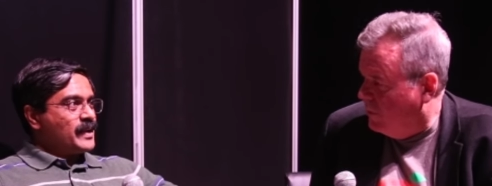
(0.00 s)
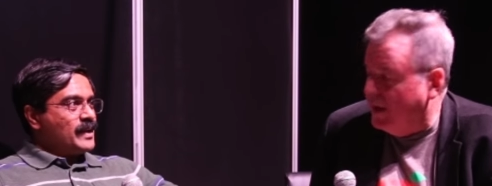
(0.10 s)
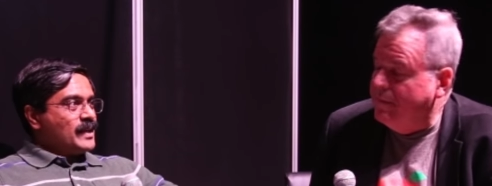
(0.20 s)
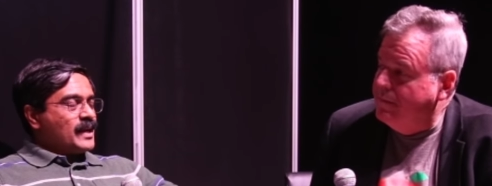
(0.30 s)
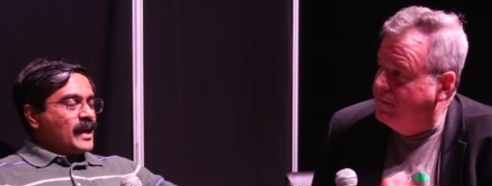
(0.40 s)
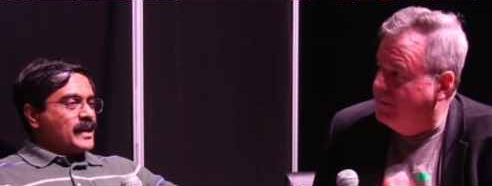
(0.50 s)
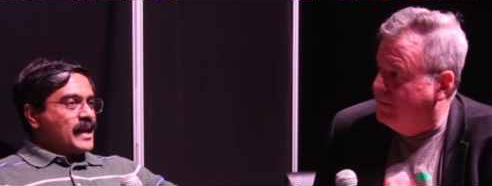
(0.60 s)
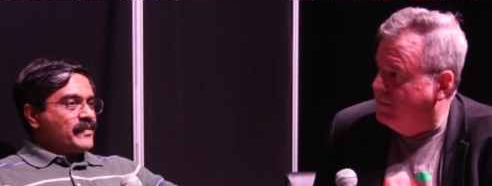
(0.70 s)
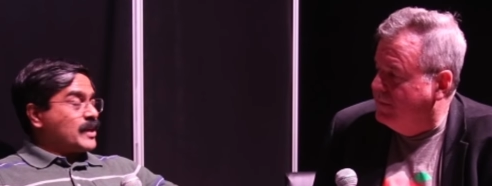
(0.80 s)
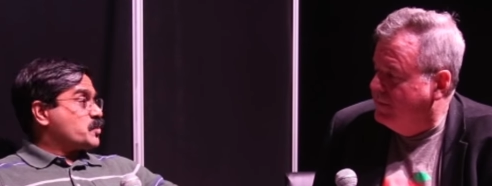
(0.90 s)
Speaker 1: Right.
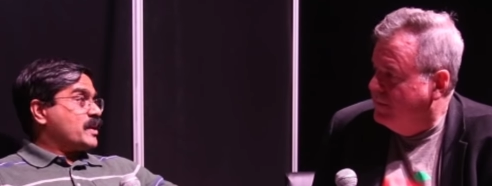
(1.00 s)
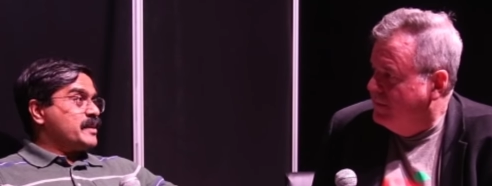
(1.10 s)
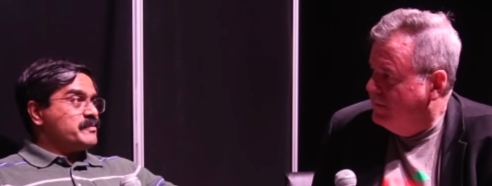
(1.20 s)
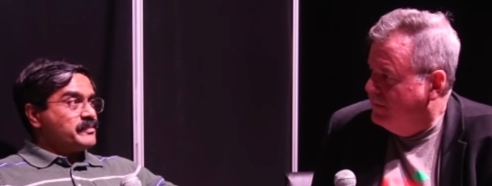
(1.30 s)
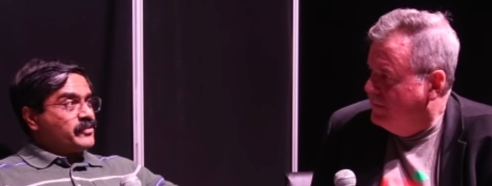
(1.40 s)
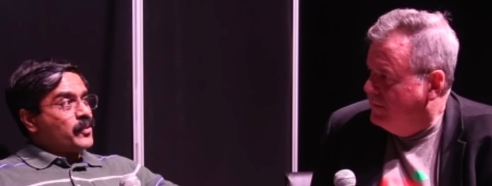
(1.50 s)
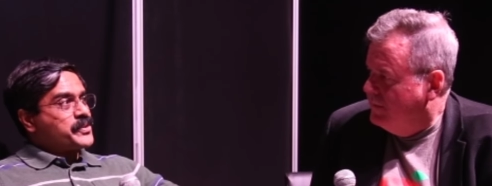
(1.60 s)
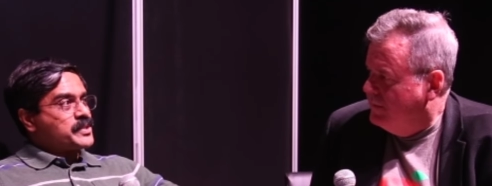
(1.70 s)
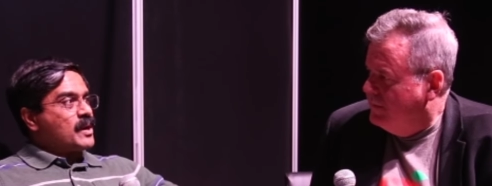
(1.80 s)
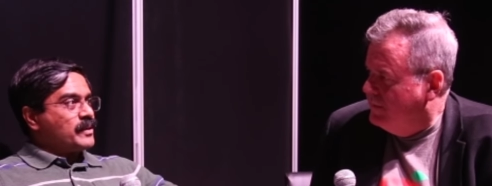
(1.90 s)
And and that's what I
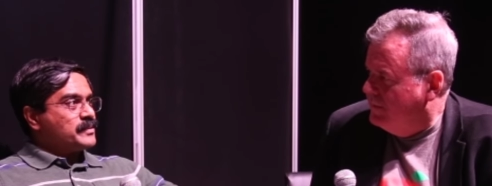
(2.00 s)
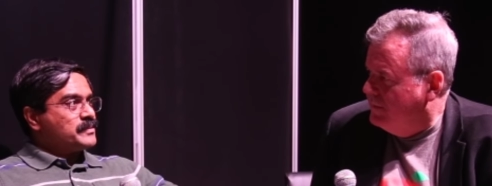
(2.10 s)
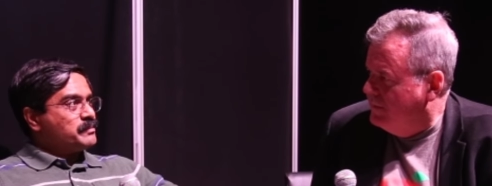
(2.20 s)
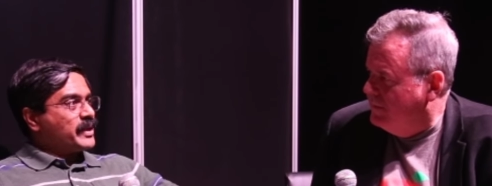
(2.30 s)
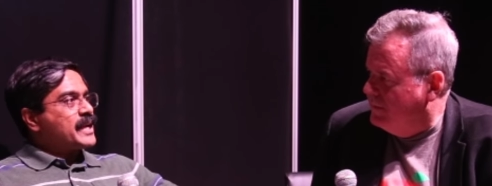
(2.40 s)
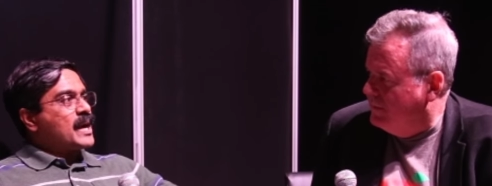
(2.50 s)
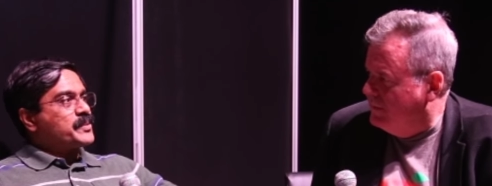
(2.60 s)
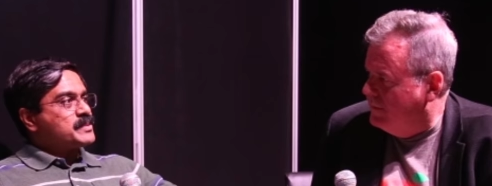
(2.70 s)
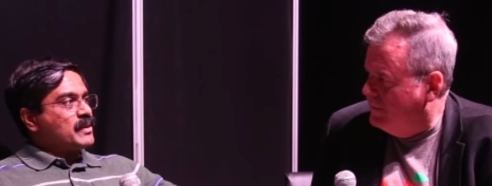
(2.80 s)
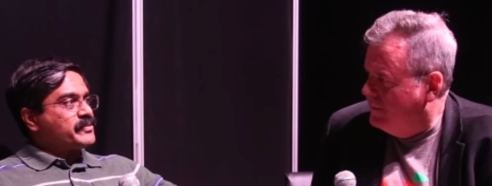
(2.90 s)
focused on, bringing
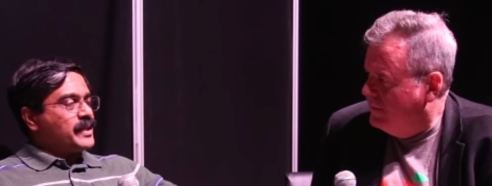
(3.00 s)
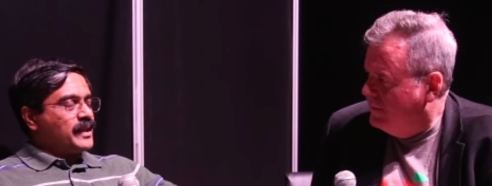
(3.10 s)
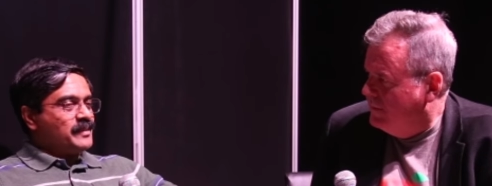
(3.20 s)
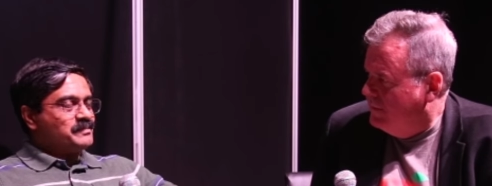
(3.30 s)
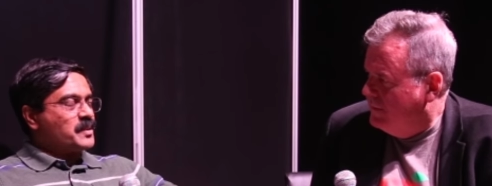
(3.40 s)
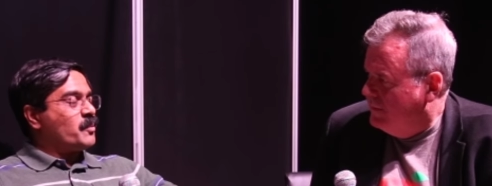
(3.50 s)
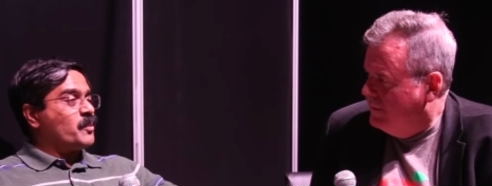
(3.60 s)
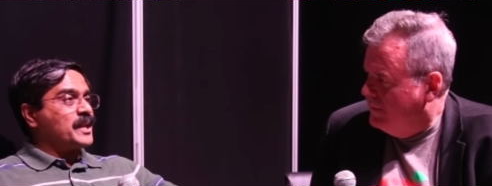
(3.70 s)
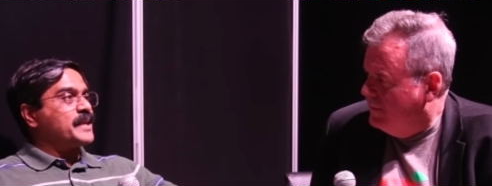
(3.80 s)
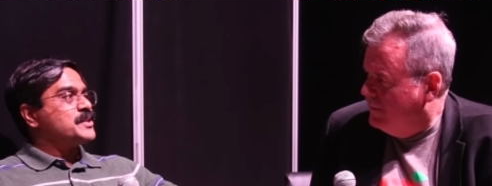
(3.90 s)
out some of the
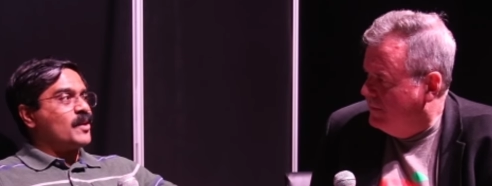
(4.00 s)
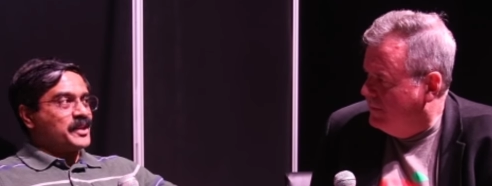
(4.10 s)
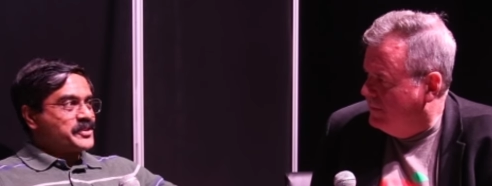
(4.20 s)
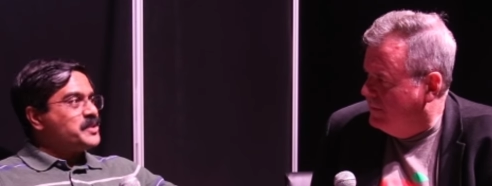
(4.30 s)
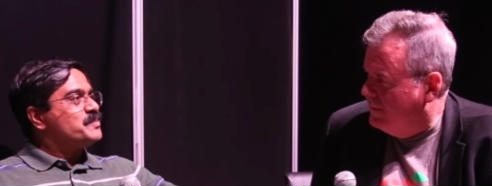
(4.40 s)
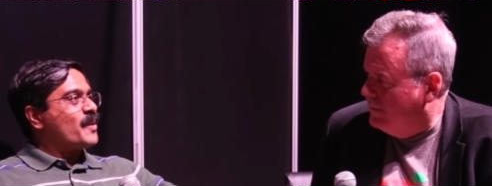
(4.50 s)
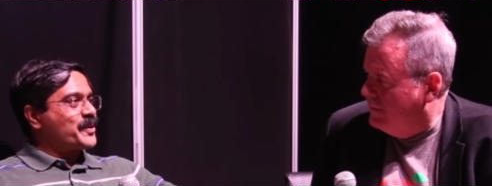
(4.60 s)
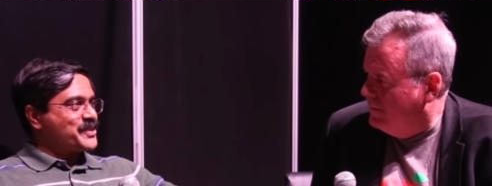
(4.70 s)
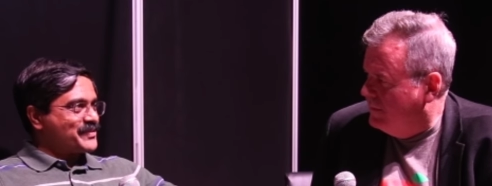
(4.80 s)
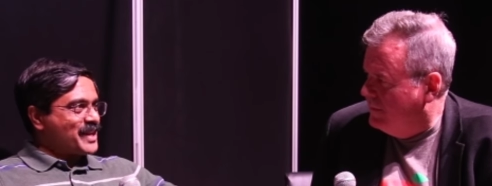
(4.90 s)
what I like to call as cute
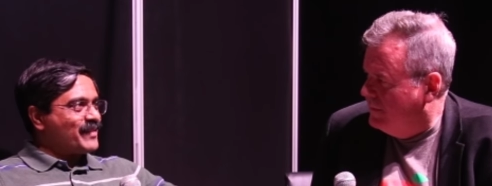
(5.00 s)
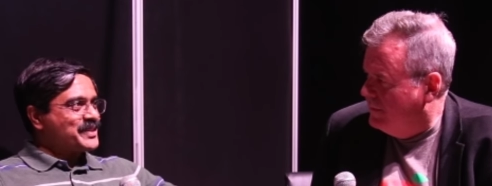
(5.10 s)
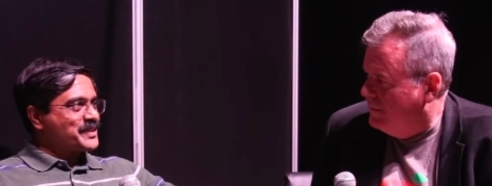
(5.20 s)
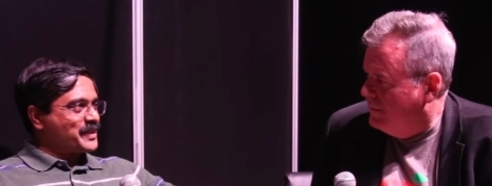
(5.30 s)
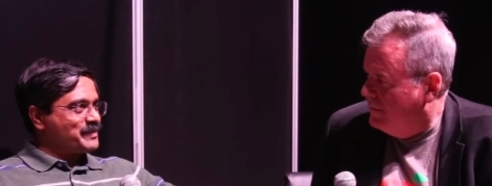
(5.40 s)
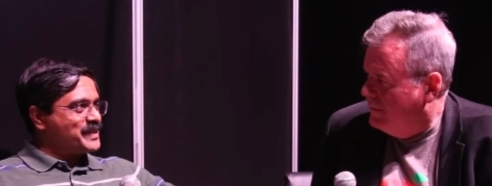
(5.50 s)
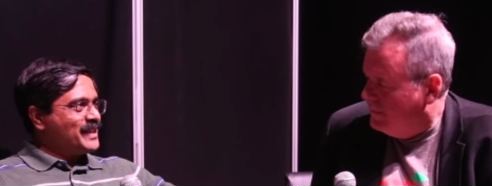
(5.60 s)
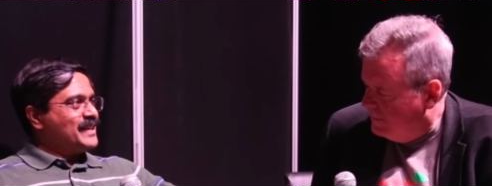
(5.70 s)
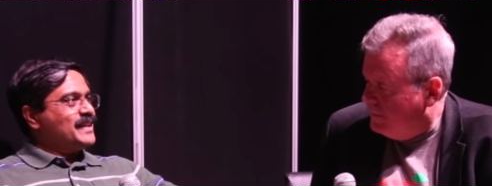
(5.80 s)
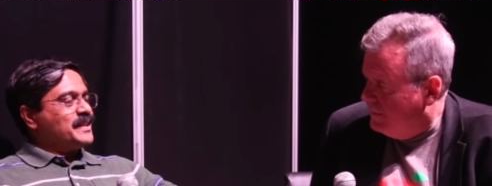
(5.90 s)
parts of JavaScript,
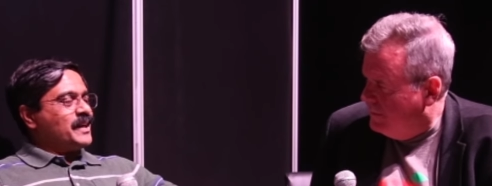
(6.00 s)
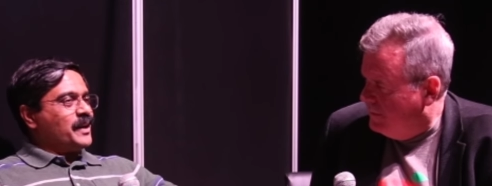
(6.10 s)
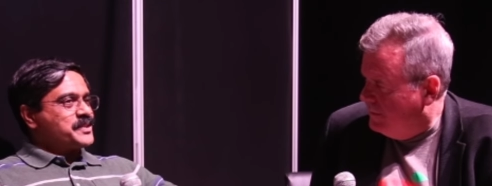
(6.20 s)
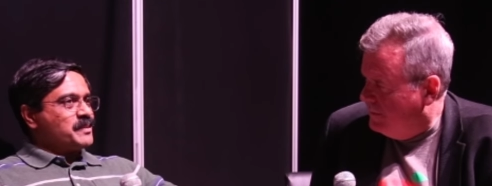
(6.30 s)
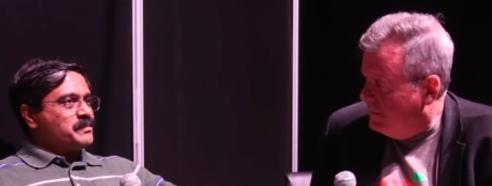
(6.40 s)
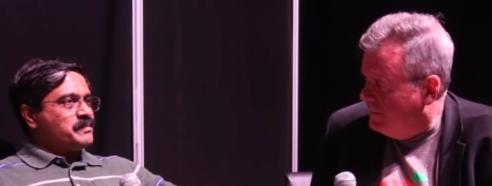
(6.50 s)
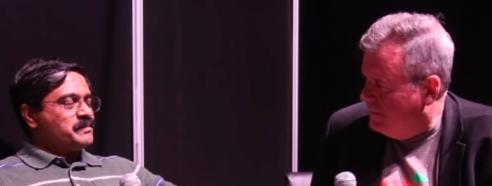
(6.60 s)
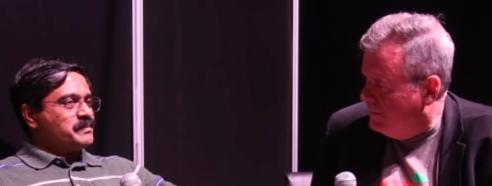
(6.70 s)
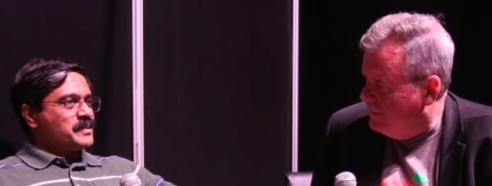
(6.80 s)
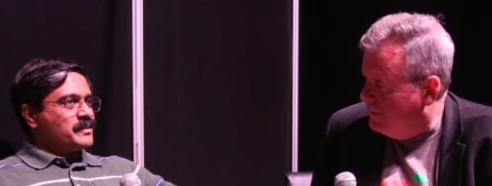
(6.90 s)
uh,
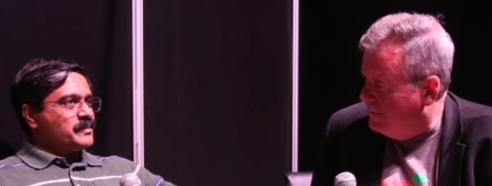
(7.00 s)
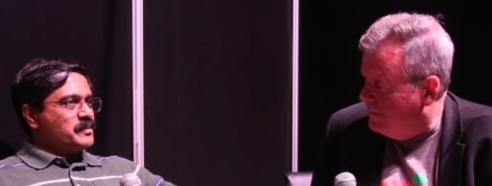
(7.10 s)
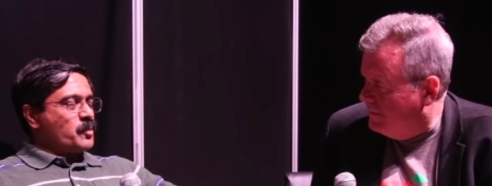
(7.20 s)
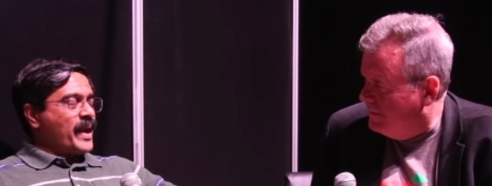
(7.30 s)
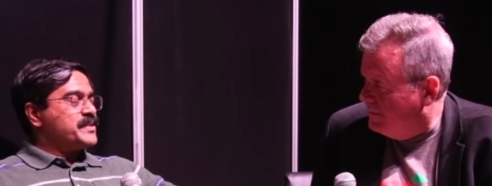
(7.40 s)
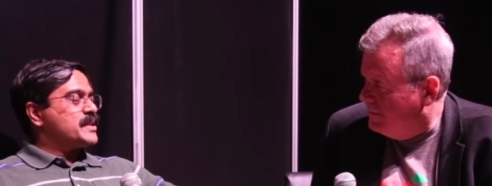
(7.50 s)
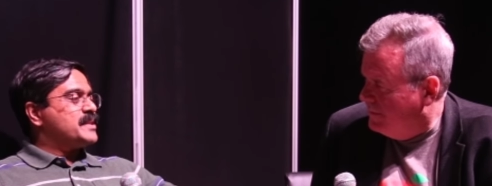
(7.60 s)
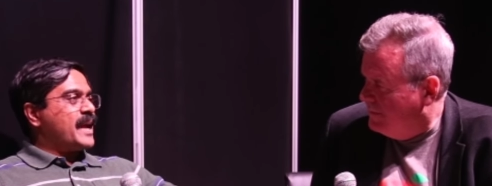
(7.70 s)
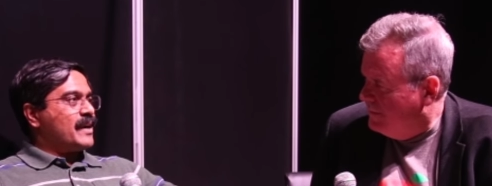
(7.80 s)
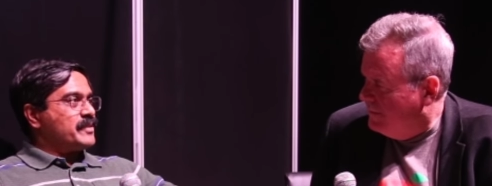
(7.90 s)
some ways that
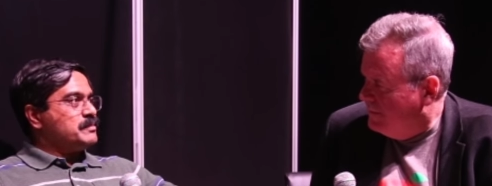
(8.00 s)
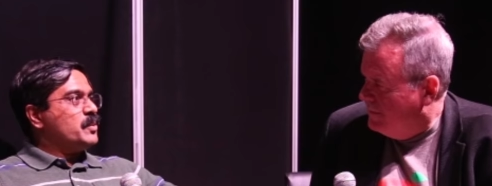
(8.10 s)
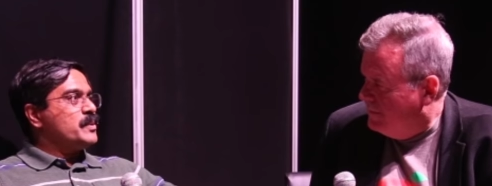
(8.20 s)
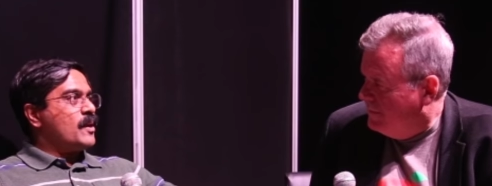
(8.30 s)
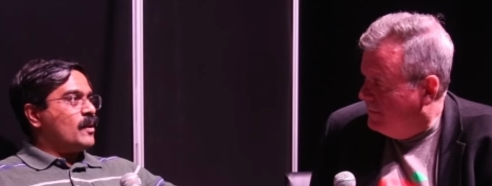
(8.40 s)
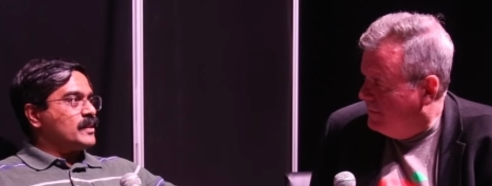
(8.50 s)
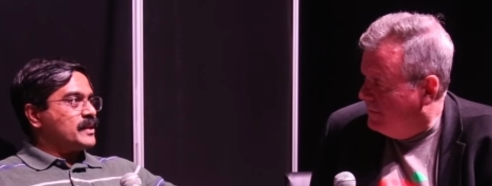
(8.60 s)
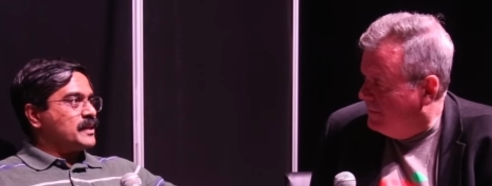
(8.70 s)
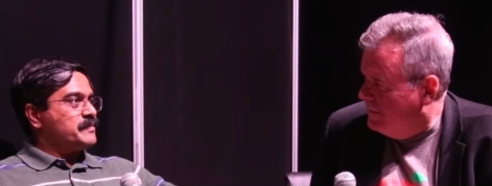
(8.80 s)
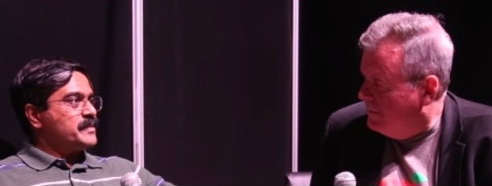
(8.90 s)
they have removed all
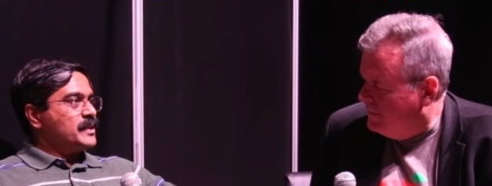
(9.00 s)
the